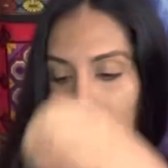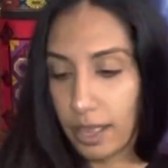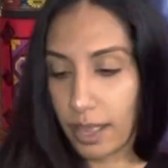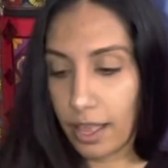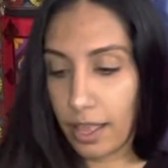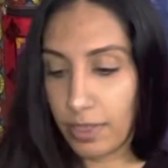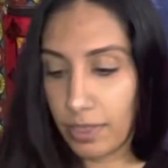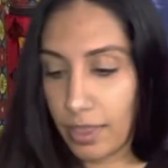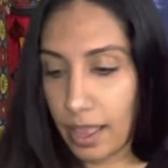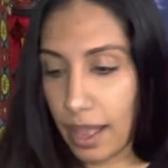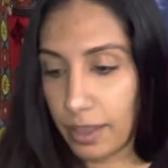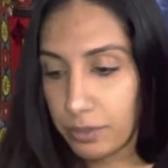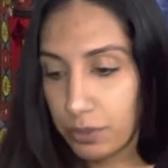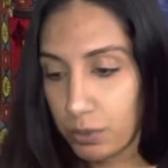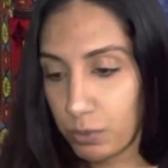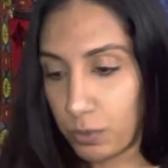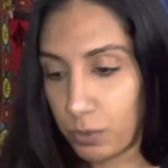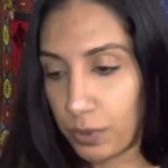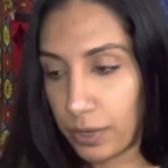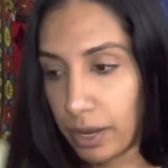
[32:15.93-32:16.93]
And
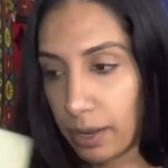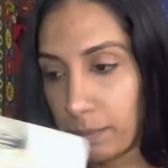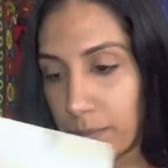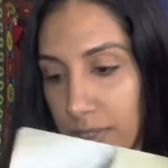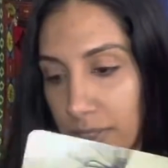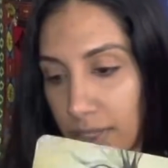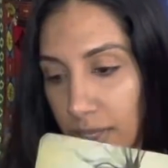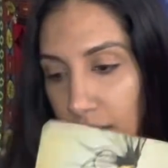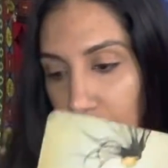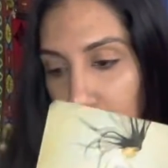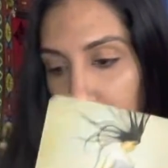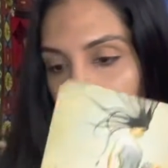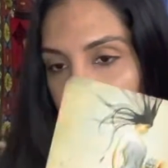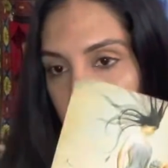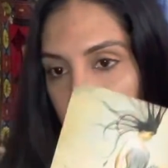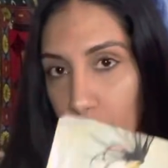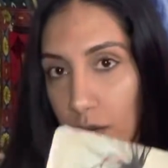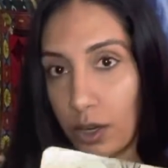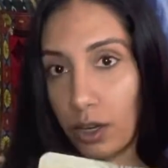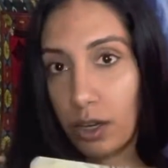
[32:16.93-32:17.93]
that's what I'm seeing
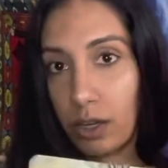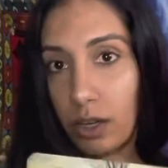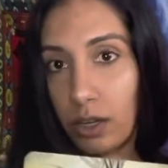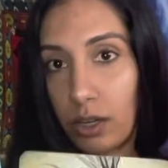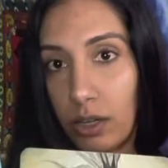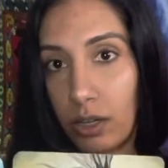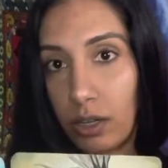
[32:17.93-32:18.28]
here.